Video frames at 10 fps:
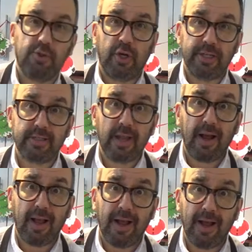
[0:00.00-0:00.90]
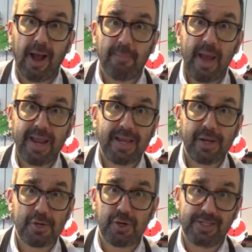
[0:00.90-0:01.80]
joint, pain in
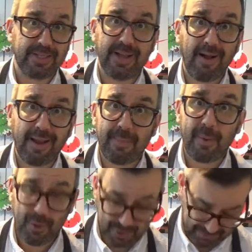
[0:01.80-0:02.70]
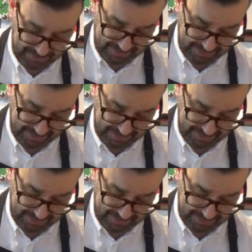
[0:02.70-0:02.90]
your joints. I can't get my words out